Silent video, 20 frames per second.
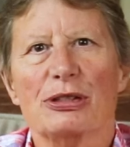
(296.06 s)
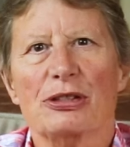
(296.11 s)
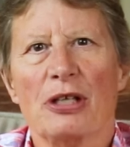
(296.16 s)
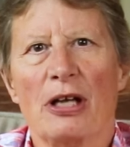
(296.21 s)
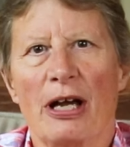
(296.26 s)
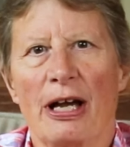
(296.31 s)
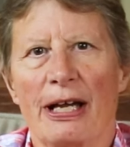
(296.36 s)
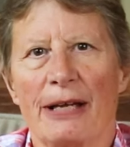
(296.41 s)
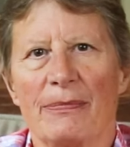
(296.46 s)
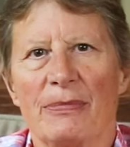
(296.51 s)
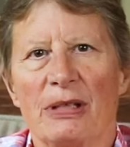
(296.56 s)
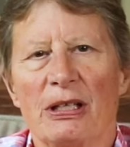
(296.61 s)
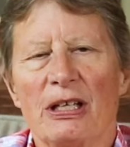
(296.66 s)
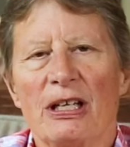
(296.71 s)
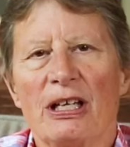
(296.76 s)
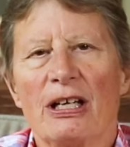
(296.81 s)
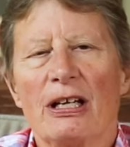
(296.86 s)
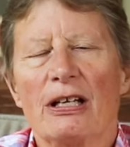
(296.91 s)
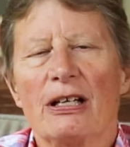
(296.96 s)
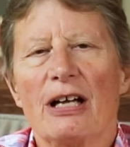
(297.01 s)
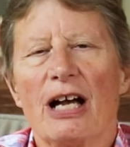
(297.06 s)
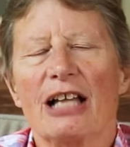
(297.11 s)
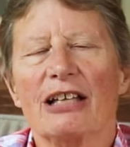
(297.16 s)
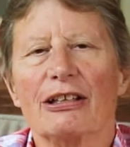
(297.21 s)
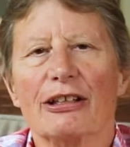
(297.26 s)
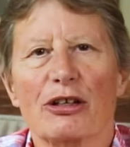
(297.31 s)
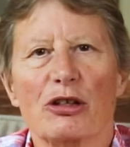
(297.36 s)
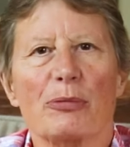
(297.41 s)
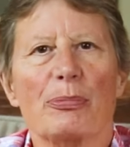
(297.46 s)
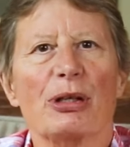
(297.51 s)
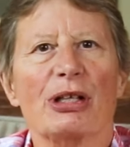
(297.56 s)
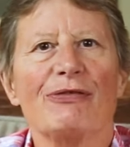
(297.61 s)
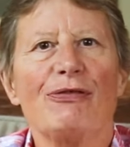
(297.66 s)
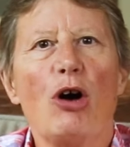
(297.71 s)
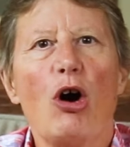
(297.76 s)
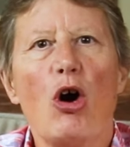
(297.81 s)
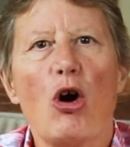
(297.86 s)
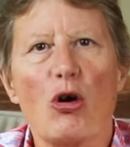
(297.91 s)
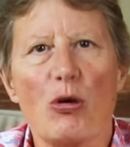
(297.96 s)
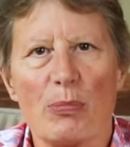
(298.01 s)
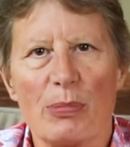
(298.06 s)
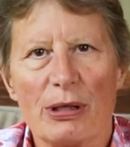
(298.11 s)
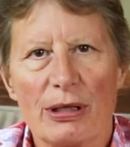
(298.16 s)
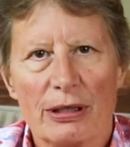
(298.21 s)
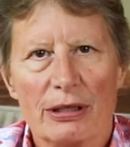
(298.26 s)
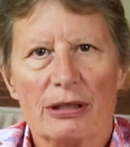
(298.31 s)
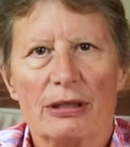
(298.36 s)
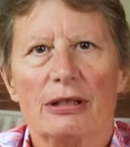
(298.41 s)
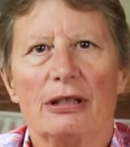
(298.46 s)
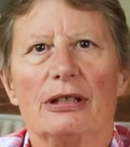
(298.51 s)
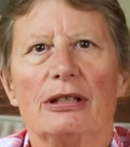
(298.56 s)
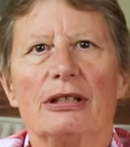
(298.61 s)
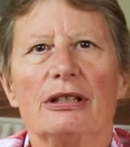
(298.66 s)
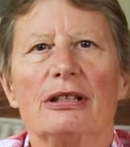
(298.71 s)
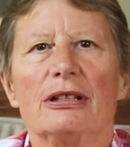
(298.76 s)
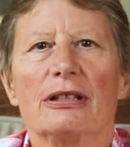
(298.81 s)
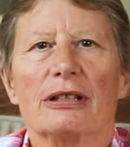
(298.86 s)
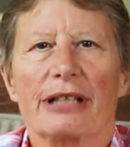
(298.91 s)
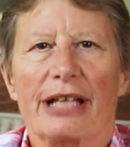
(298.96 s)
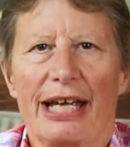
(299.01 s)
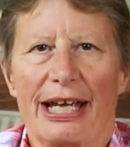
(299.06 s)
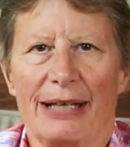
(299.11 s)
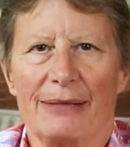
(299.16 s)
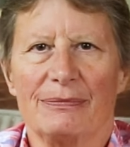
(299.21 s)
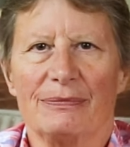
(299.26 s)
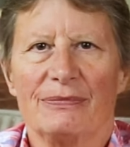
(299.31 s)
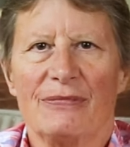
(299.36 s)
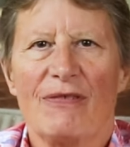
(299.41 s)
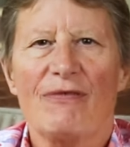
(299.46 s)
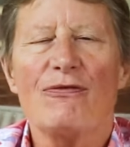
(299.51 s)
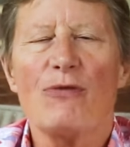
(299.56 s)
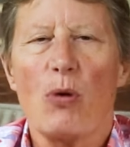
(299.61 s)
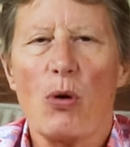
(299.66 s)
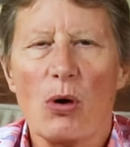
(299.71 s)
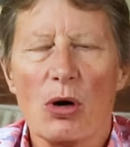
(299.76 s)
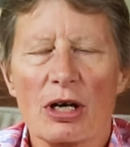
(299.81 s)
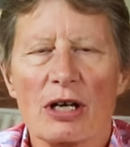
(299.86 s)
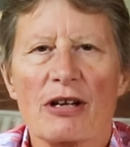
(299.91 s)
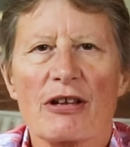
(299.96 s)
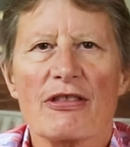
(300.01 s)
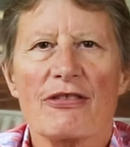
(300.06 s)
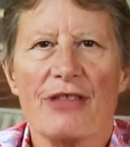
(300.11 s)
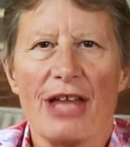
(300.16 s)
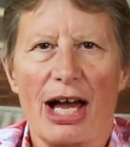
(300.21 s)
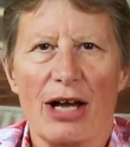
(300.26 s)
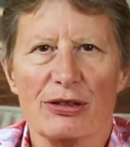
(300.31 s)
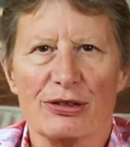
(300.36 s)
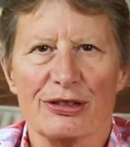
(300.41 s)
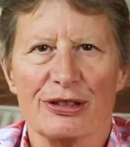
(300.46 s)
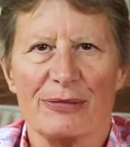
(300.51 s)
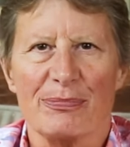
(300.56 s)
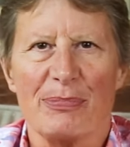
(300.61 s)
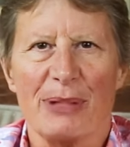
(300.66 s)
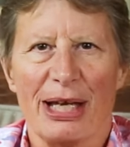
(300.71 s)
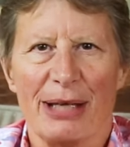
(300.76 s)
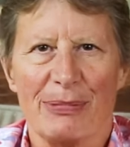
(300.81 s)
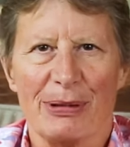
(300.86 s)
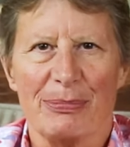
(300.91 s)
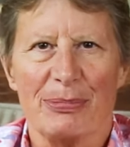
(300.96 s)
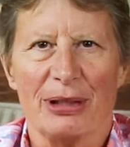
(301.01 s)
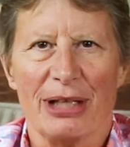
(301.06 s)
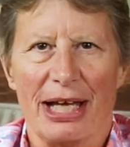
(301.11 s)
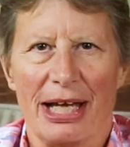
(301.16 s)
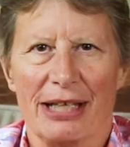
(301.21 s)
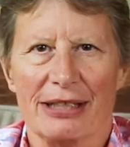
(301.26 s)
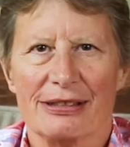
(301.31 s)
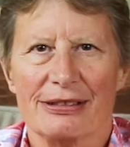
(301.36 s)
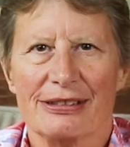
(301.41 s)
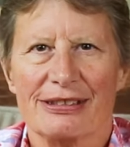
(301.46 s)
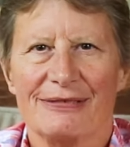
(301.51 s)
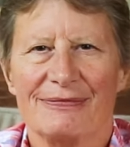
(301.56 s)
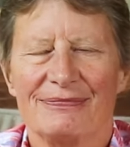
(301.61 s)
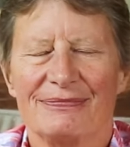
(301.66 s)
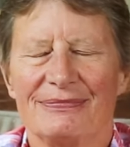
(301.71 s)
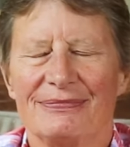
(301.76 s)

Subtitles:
time, a little bit of hope came. 4,000 baby plants